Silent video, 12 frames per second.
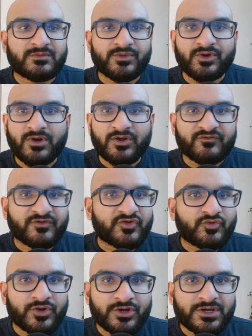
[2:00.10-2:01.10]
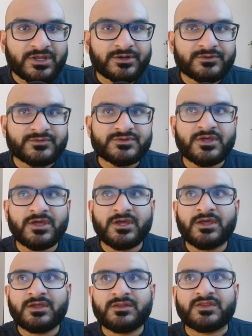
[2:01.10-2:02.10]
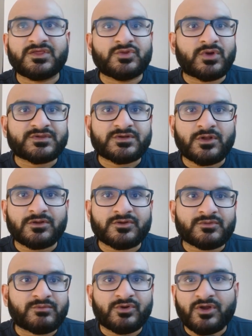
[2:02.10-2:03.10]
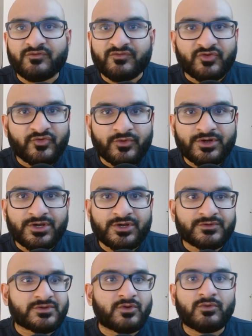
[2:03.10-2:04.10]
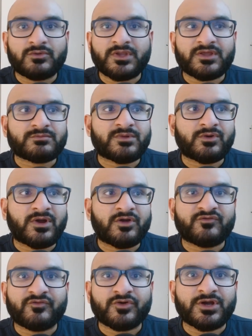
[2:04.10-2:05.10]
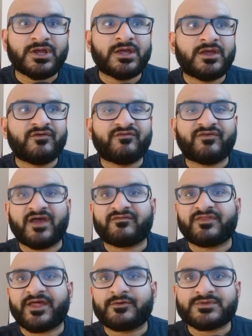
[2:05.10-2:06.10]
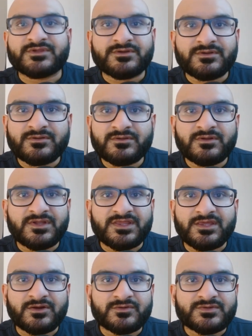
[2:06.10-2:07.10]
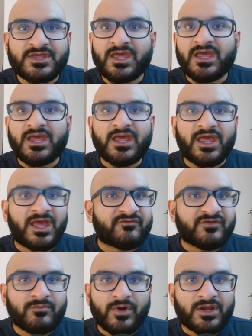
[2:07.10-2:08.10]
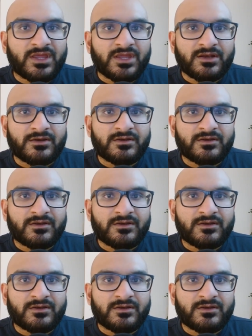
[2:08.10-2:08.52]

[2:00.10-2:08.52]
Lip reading: been around for 200 years. The US dollar has been around for 200 years. Gold has been around for 5,000 years. Every market